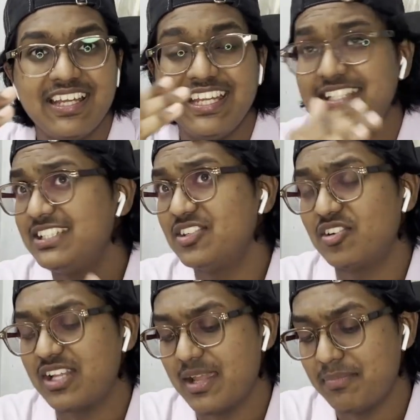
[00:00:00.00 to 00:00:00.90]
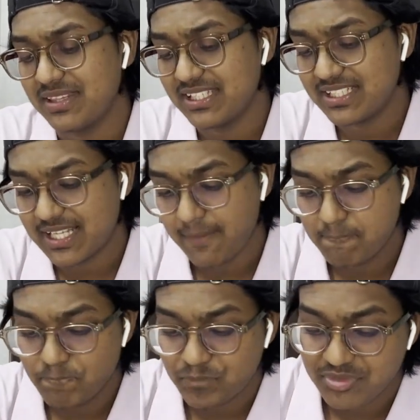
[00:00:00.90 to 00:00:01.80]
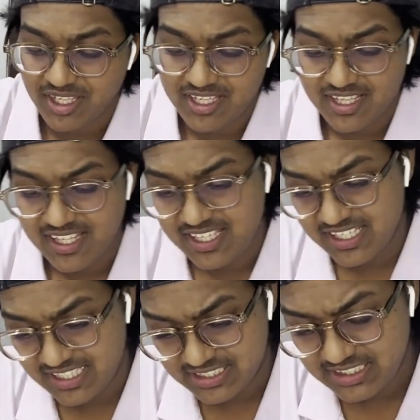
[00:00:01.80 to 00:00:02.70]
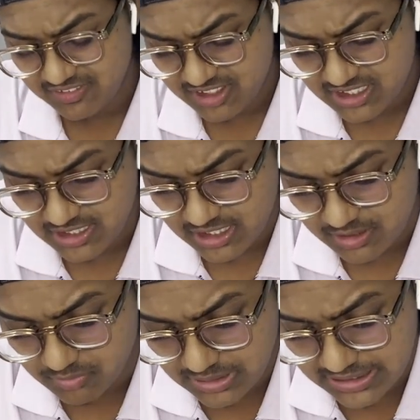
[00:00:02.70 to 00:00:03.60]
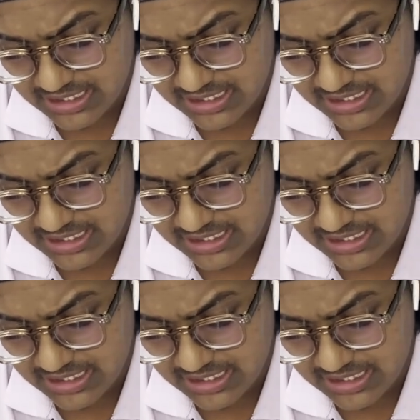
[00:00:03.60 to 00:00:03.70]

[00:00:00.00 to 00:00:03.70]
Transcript: It did not happen that time. And even there are many.